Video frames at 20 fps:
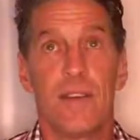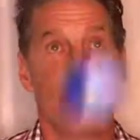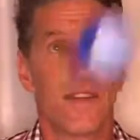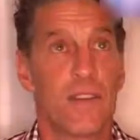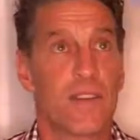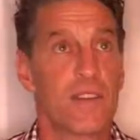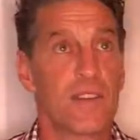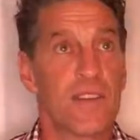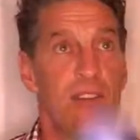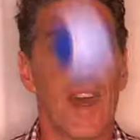
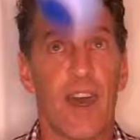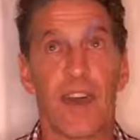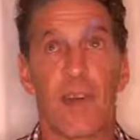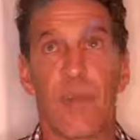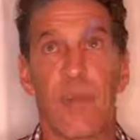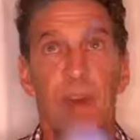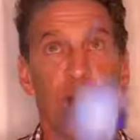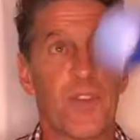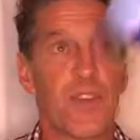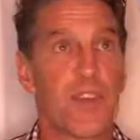It's not
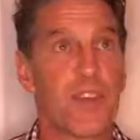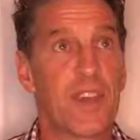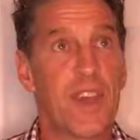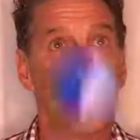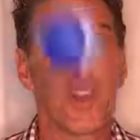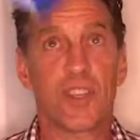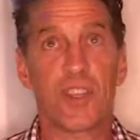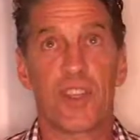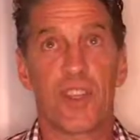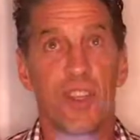about the
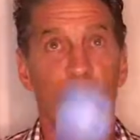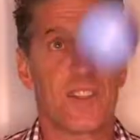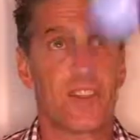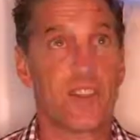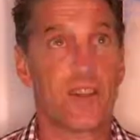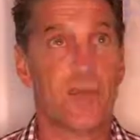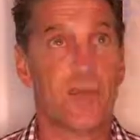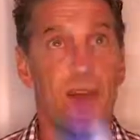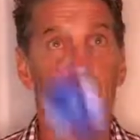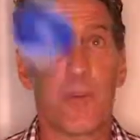catching, it's
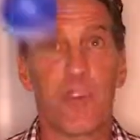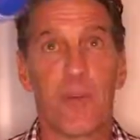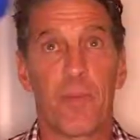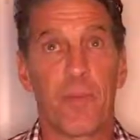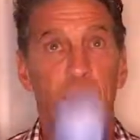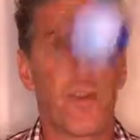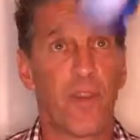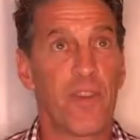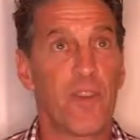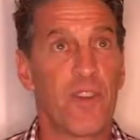about the
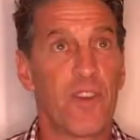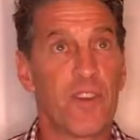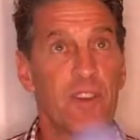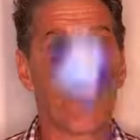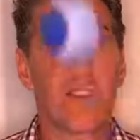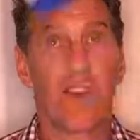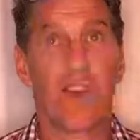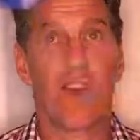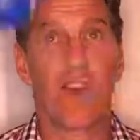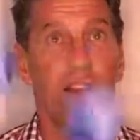perfect
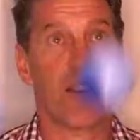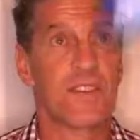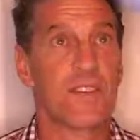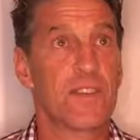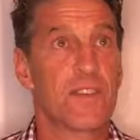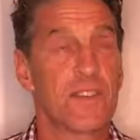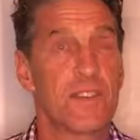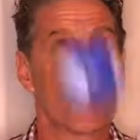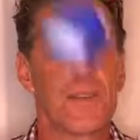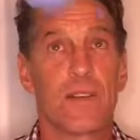
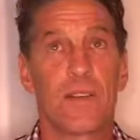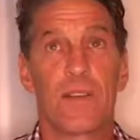toss.